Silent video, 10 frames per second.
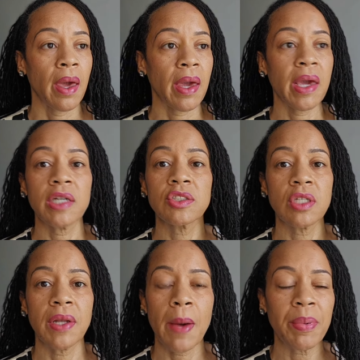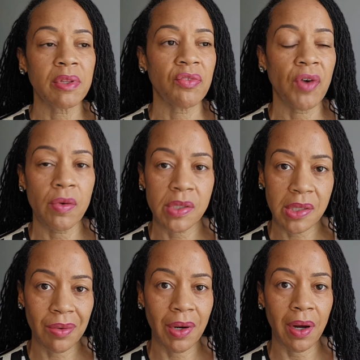And should not put the focus
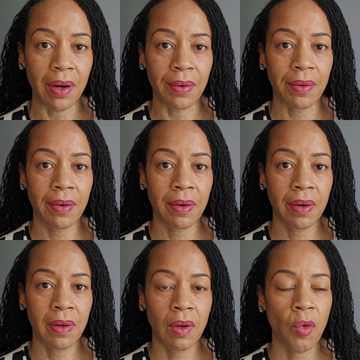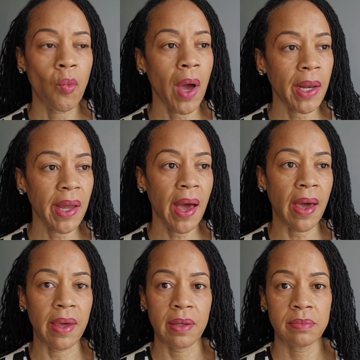on her. Why
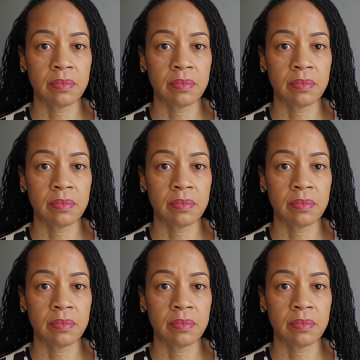not?